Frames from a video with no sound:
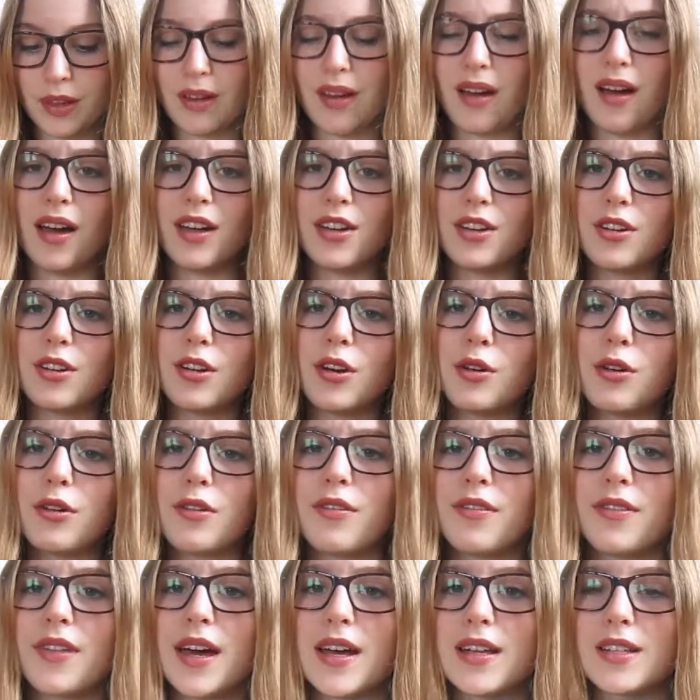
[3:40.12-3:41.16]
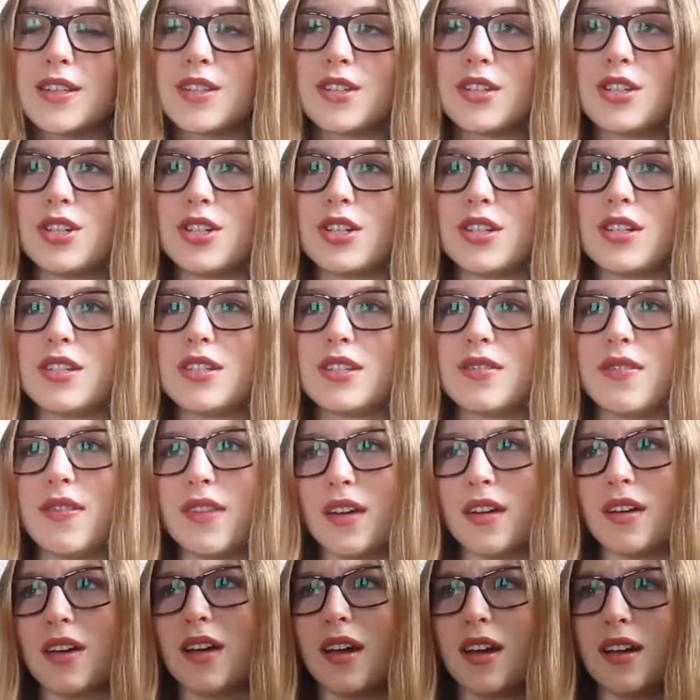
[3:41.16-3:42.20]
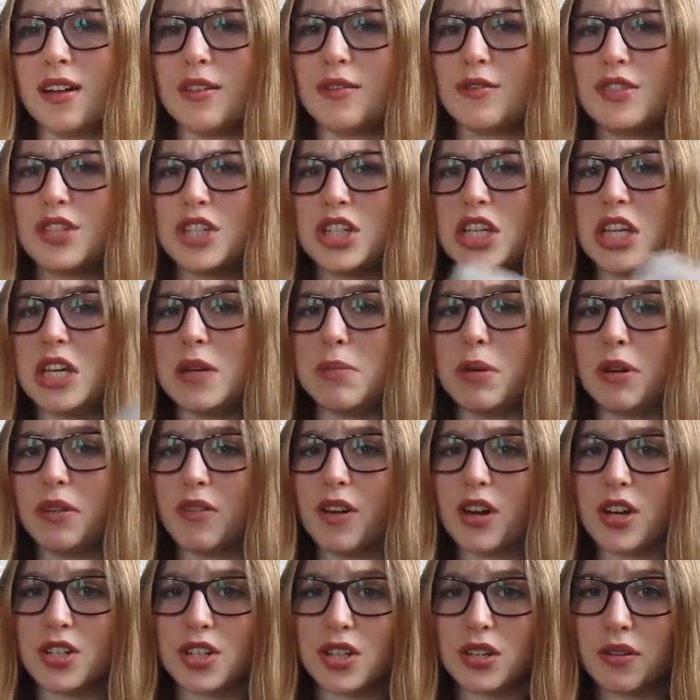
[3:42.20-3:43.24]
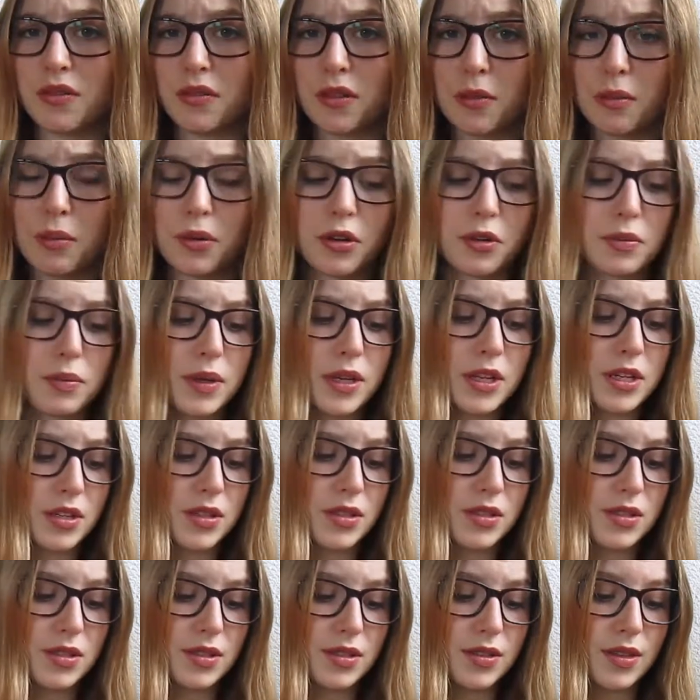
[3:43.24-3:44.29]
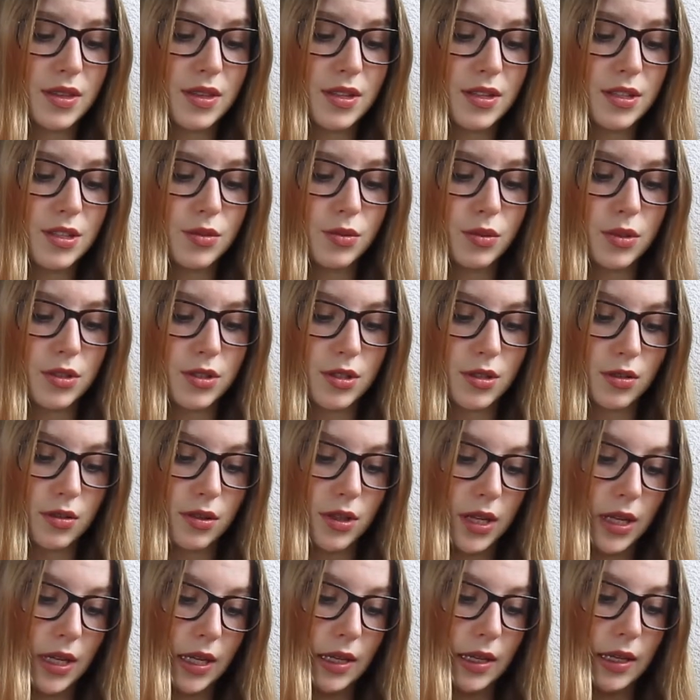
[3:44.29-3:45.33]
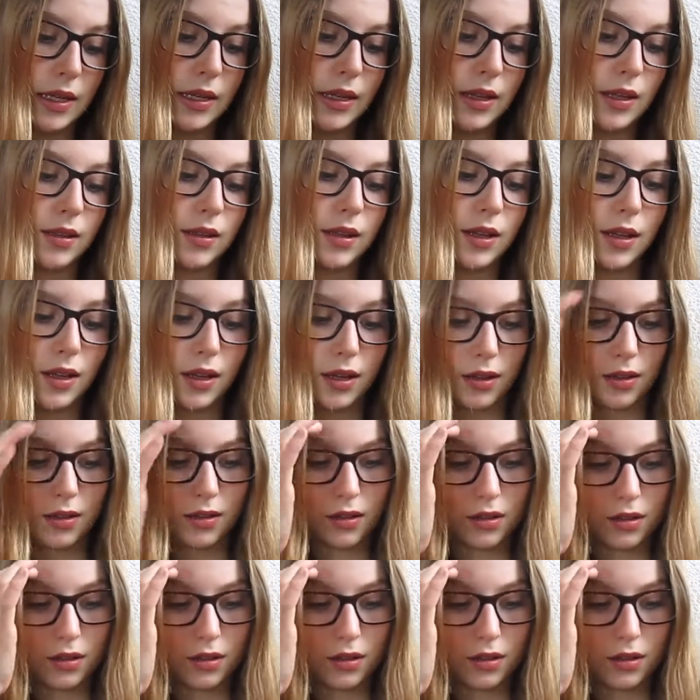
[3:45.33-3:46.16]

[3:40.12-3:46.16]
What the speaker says: I don't know if that's just the kind of cheaper version of the book, because this was only like